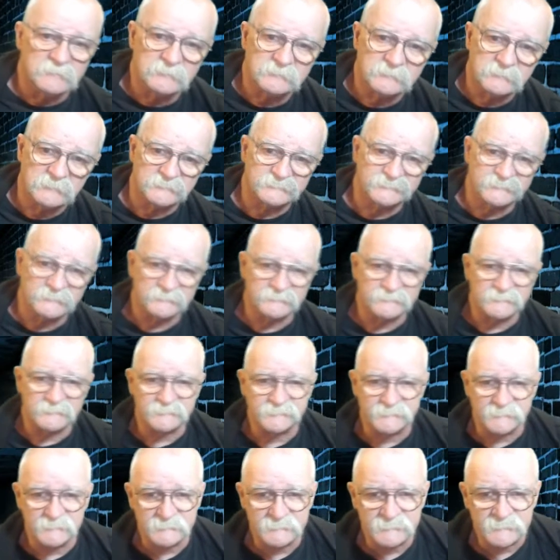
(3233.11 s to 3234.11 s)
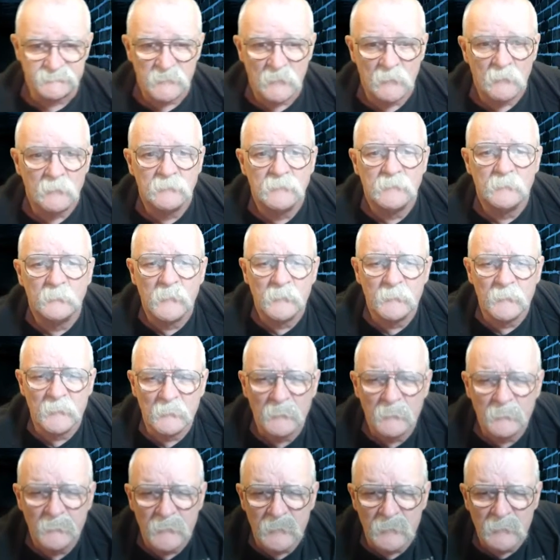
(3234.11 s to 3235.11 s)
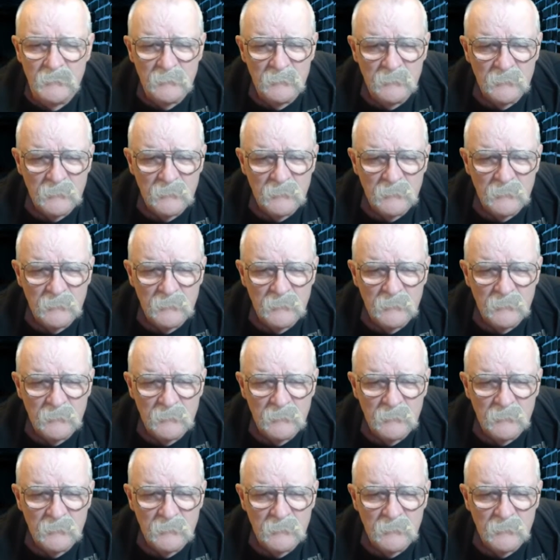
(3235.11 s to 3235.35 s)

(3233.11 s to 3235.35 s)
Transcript: Because there just is no, wait a minute.